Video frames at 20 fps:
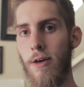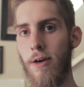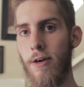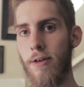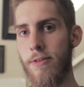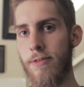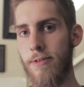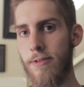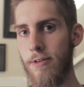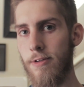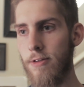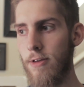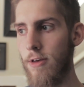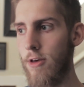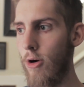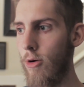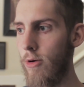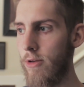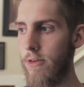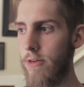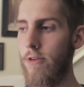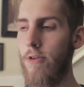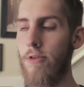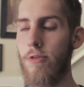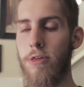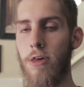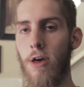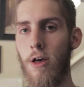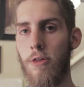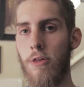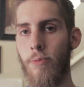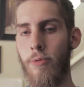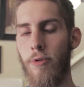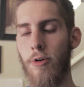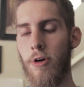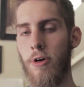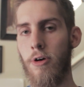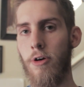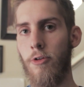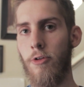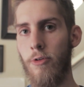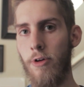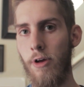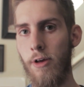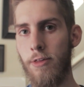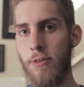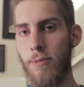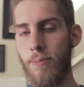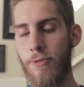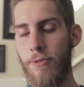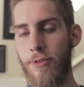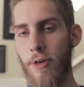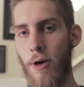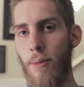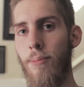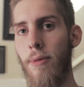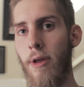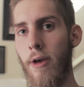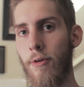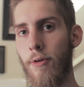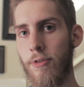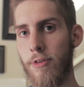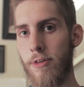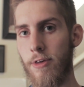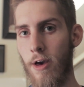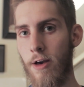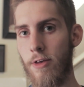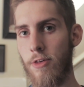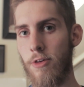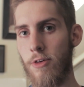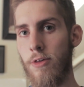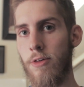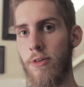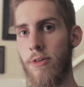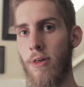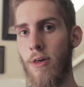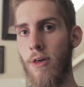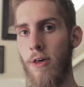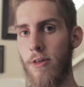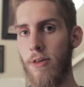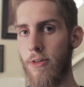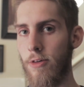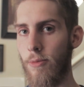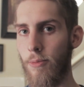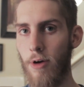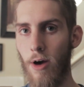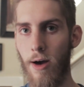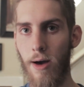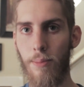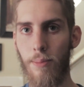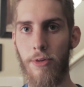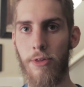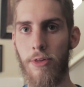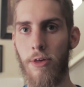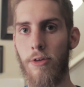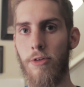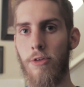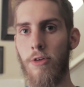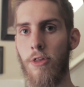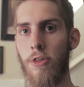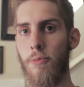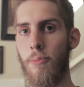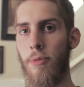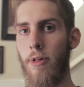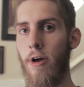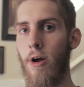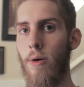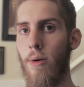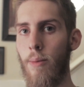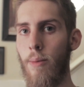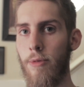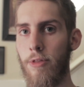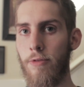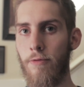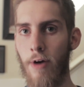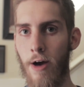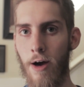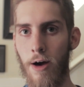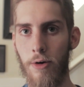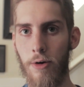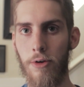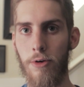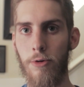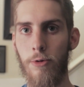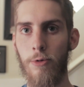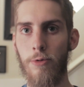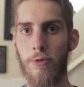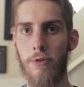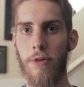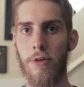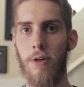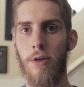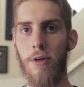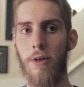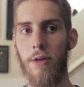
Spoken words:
It's good to go into your sketchbook, create some thumbnail sketches, some compositions, play around with values,